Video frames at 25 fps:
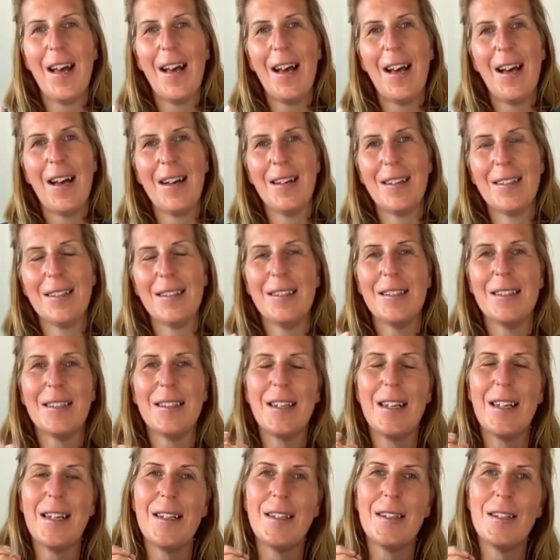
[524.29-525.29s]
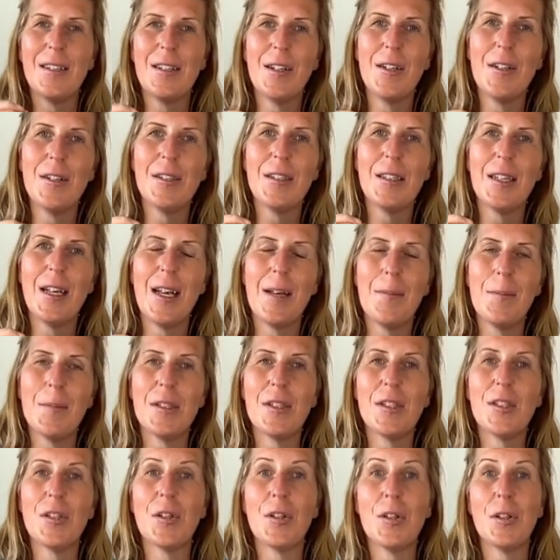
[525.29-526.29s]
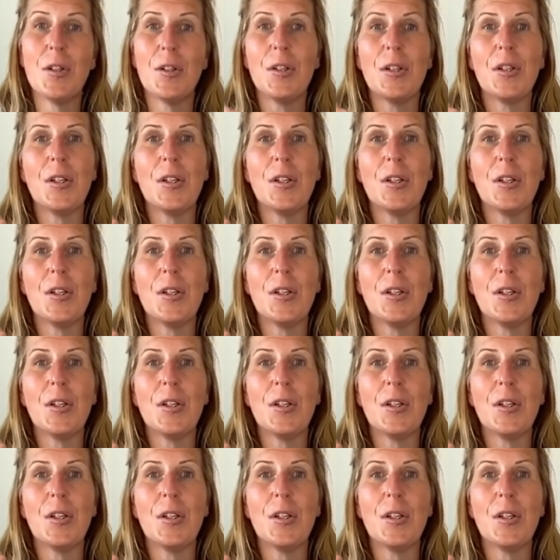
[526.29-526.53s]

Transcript: and in no time at all,